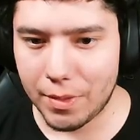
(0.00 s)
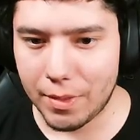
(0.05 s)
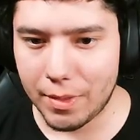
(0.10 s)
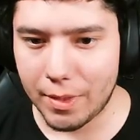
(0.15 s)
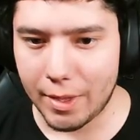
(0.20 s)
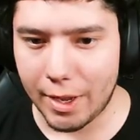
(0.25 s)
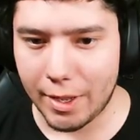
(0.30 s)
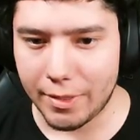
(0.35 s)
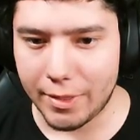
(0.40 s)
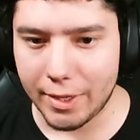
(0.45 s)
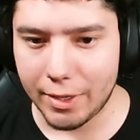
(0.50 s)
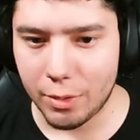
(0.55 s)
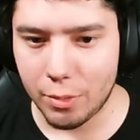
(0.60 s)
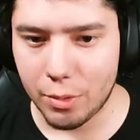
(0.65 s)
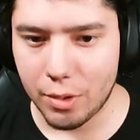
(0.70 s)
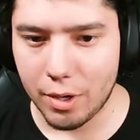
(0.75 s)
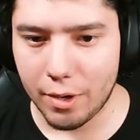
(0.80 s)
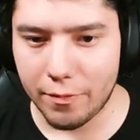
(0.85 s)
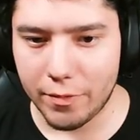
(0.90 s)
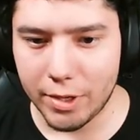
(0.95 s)
I think
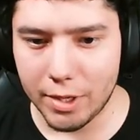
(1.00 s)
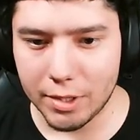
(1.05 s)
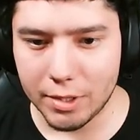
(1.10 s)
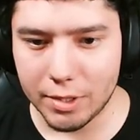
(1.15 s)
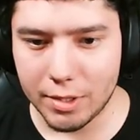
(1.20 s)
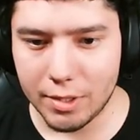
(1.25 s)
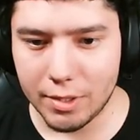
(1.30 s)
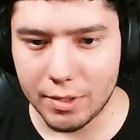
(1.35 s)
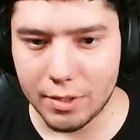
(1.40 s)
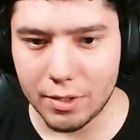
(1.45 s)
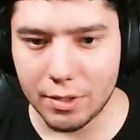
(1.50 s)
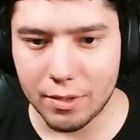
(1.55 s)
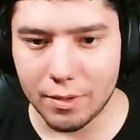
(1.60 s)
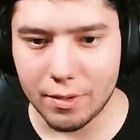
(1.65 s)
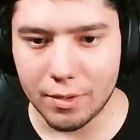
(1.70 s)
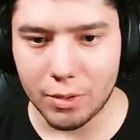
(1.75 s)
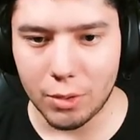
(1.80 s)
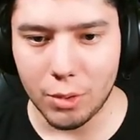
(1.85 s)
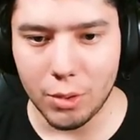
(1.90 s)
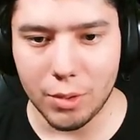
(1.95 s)
we're all finished.
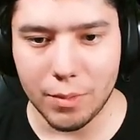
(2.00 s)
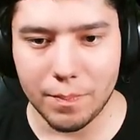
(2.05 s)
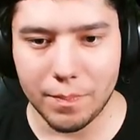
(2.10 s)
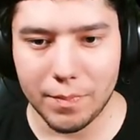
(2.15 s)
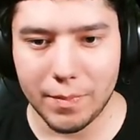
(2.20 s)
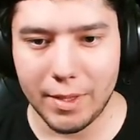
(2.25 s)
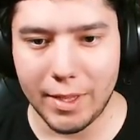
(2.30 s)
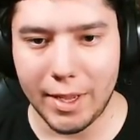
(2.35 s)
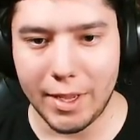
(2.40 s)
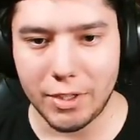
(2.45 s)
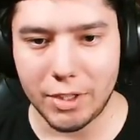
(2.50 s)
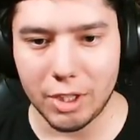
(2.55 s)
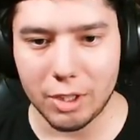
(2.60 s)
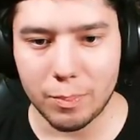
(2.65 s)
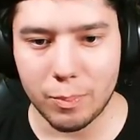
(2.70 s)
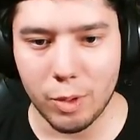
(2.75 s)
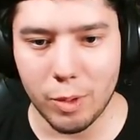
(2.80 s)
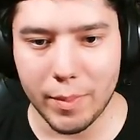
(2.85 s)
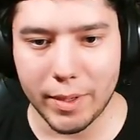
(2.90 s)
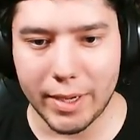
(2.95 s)
Cool. And it
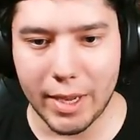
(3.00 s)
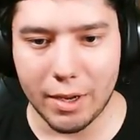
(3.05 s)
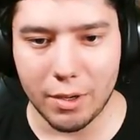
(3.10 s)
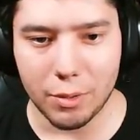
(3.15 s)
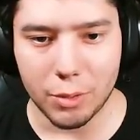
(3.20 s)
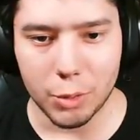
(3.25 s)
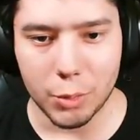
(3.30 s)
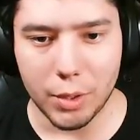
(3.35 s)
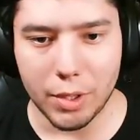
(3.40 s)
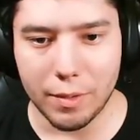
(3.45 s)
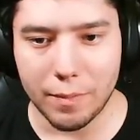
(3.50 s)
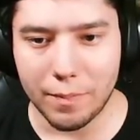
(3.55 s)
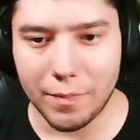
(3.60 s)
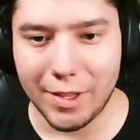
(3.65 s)
just blew up my candle as well.